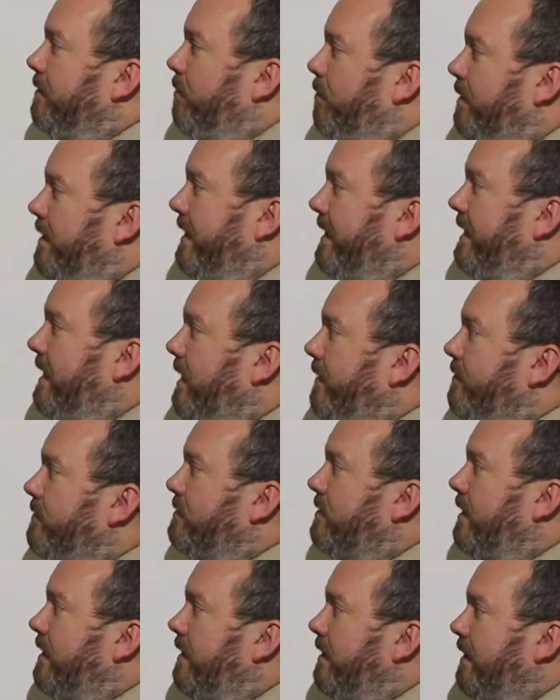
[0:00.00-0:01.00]
what I hear
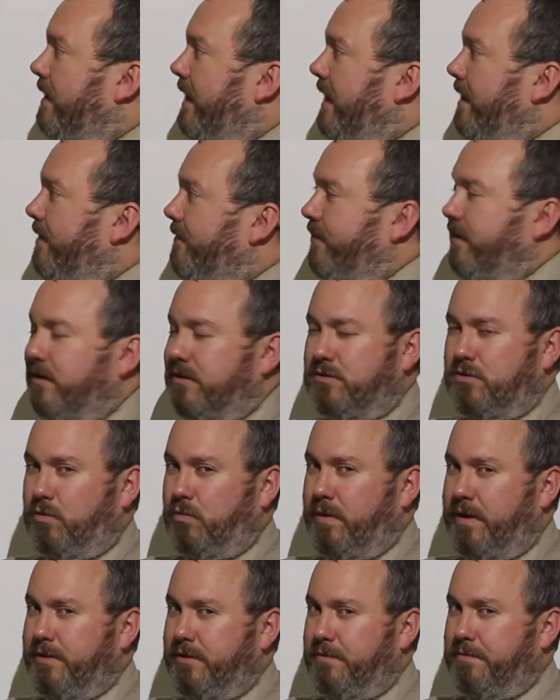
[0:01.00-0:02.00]
was have here is a
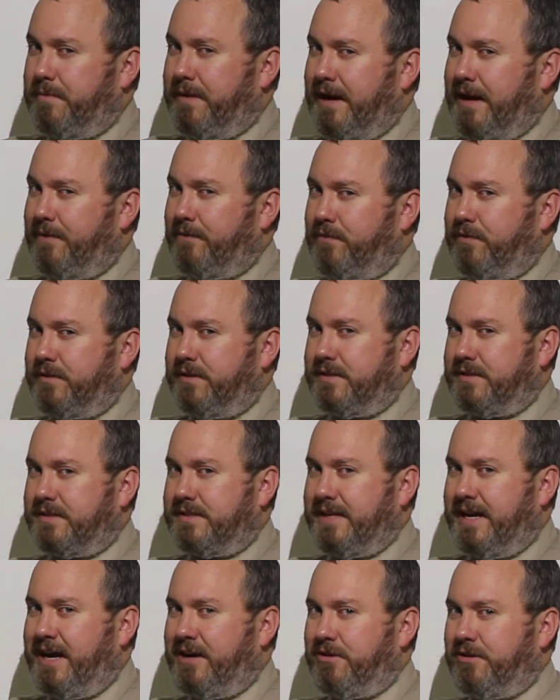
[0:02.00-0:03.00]
weather map for this
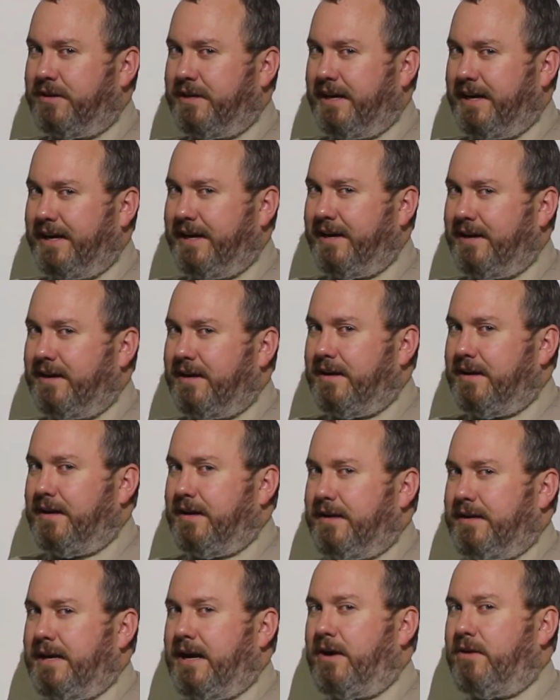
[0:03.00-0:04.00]
Saturday.
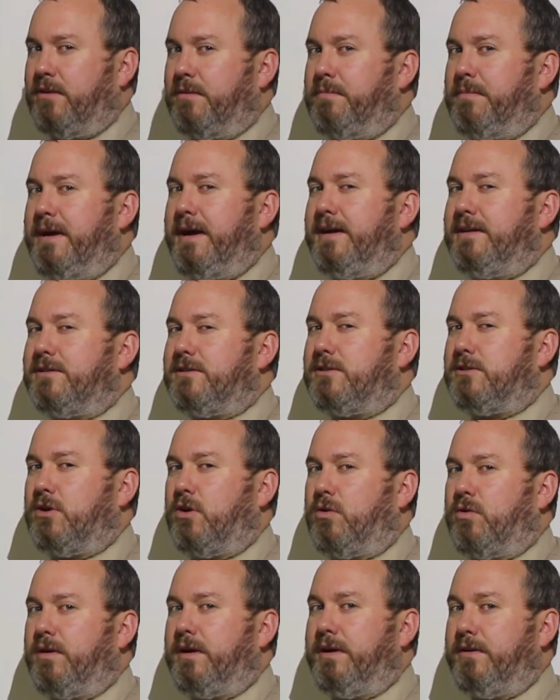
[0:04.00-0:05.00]
Now the main
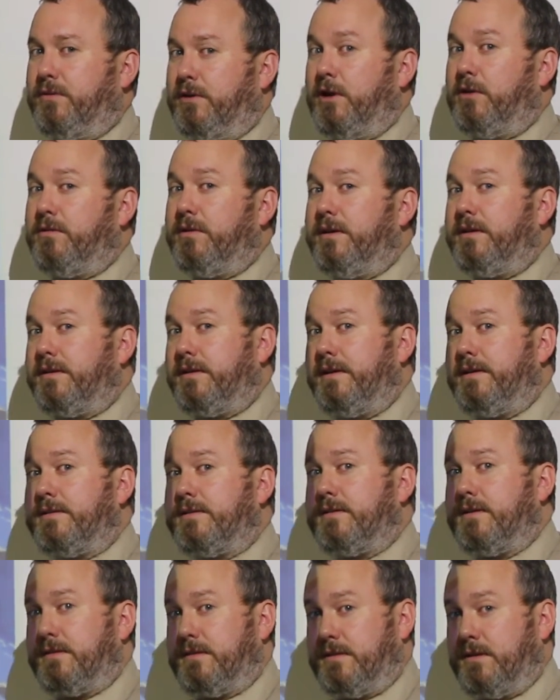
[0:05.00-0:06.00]
story really
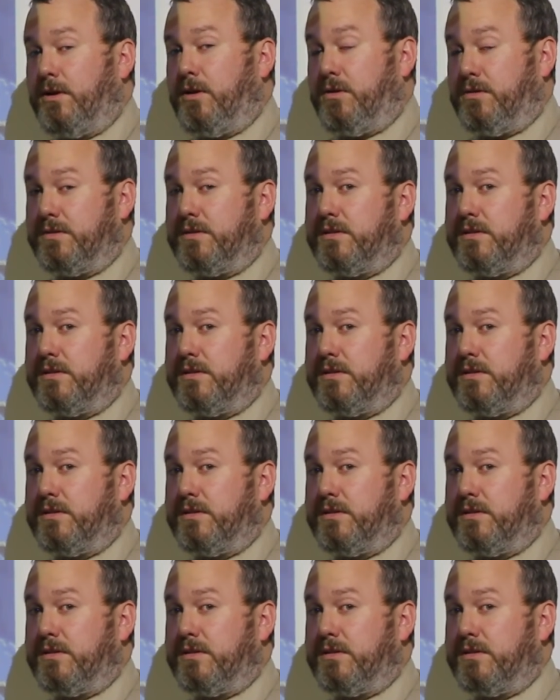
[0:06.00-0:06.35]
this whole